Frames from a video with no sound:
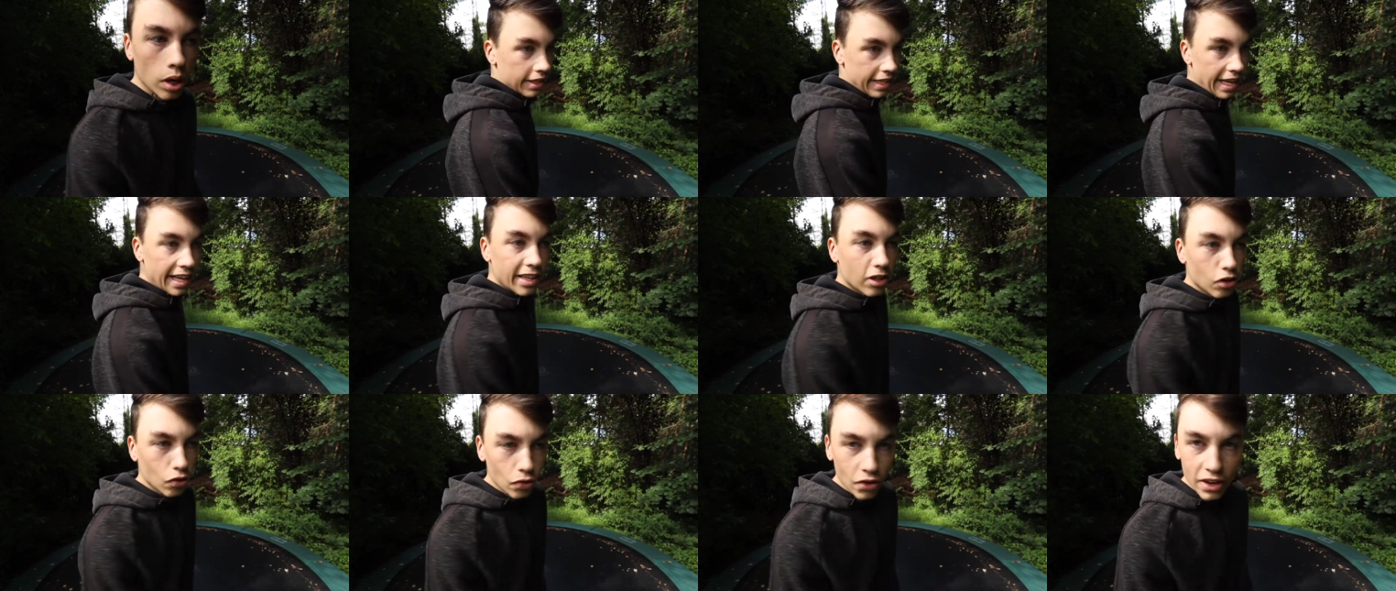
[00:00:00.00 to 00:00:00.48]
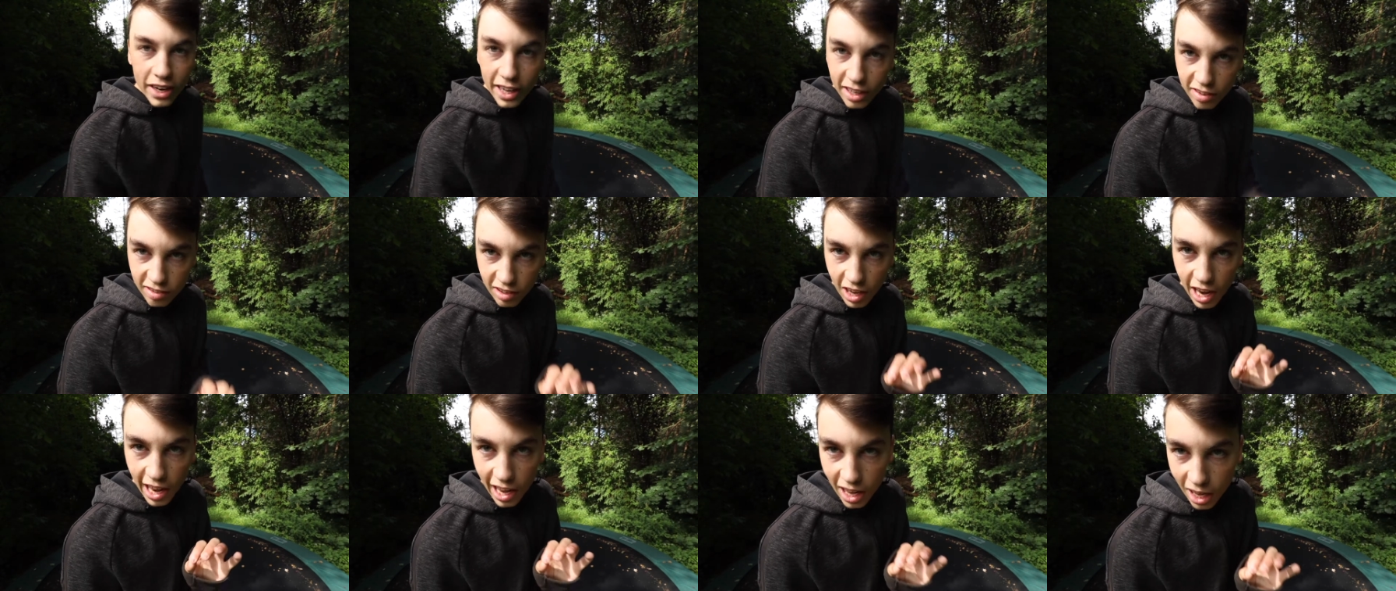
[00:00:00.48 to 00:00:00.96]
that trick
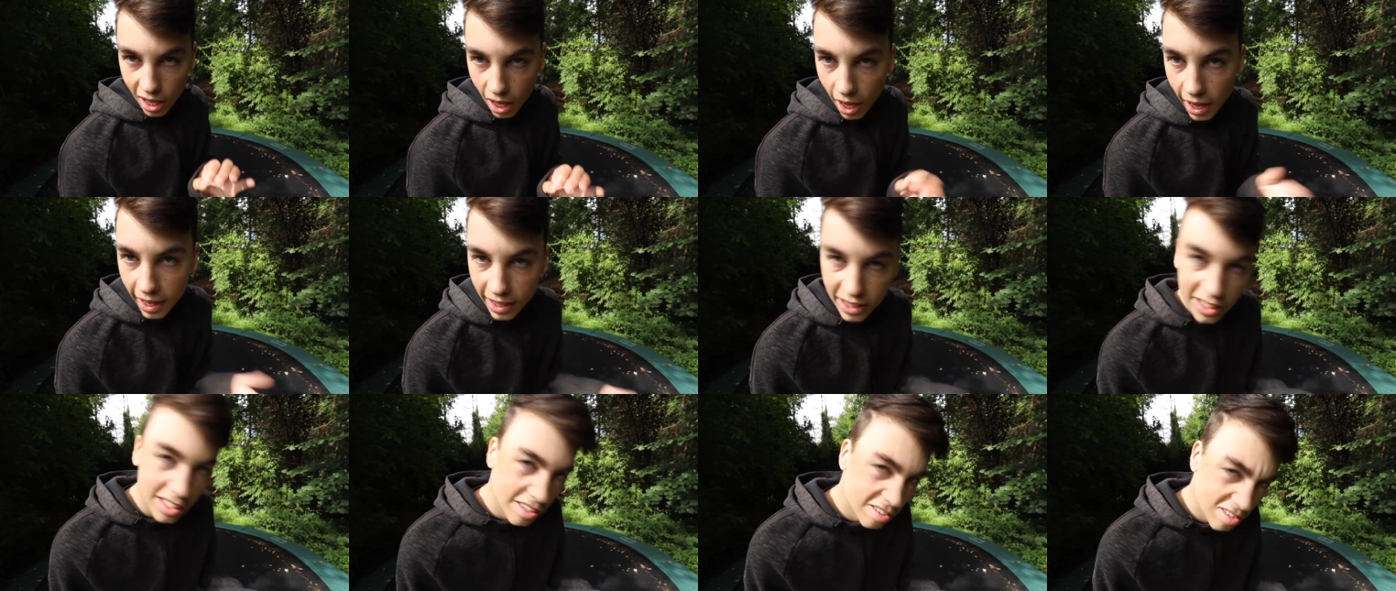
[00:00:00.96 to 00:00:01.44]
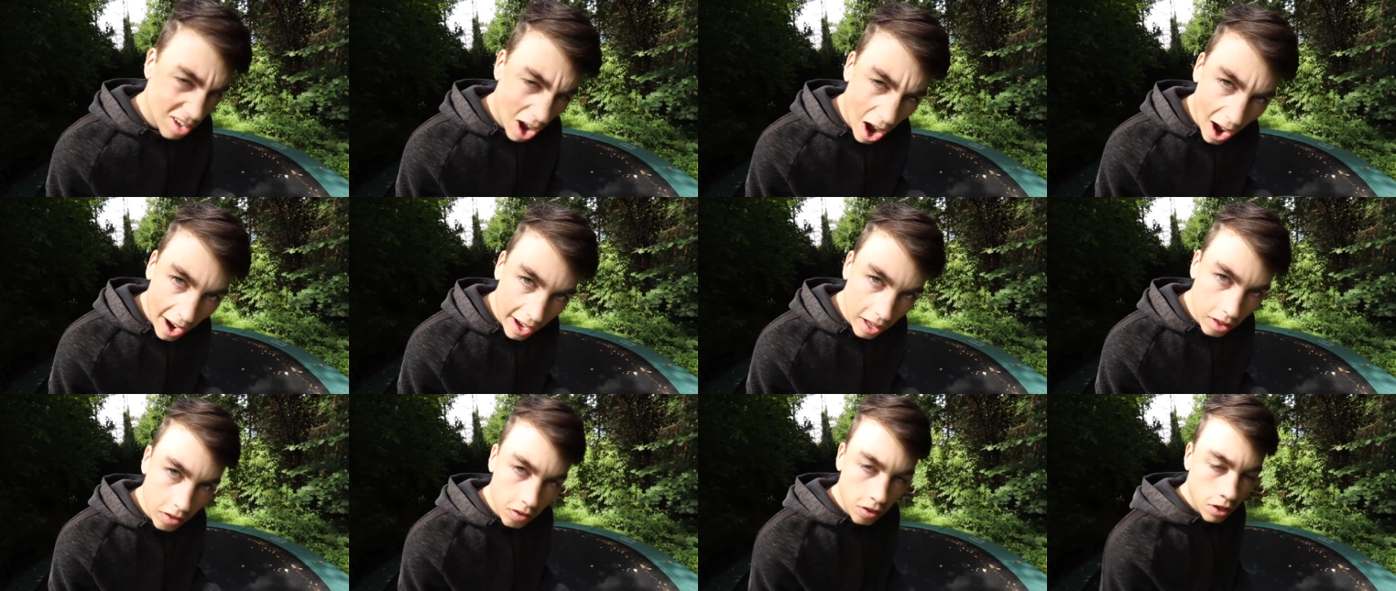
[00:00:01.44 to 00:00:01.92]
is like, like
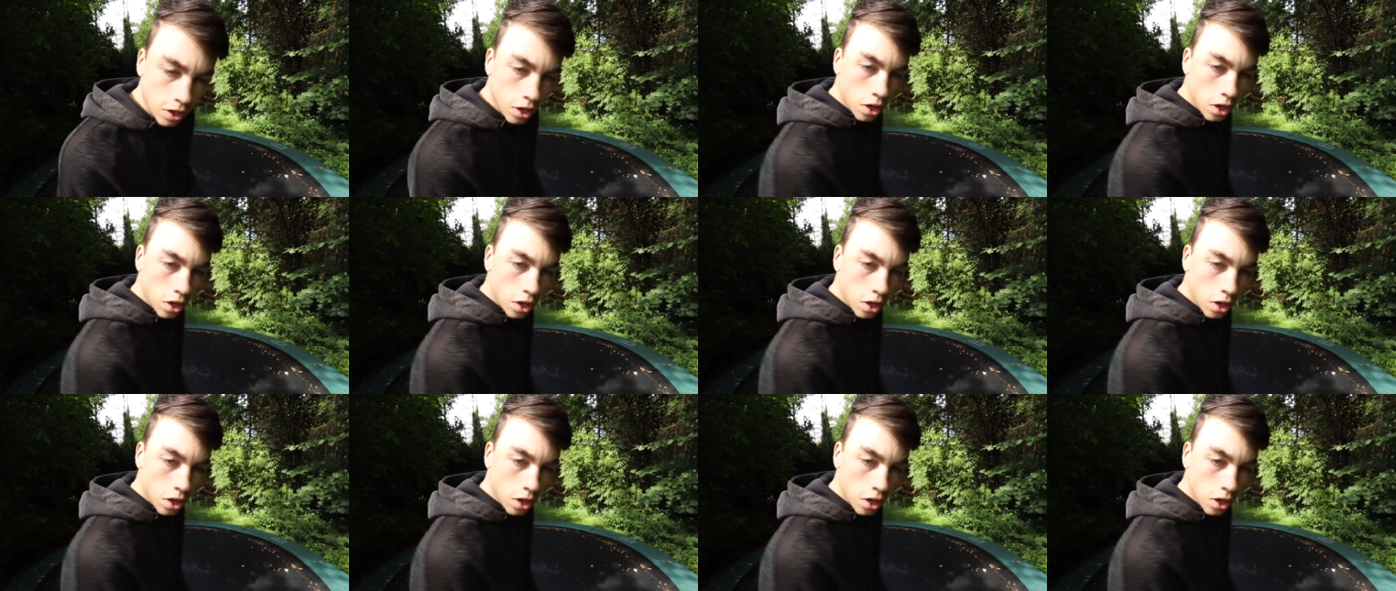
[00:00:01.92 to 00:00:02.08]
designed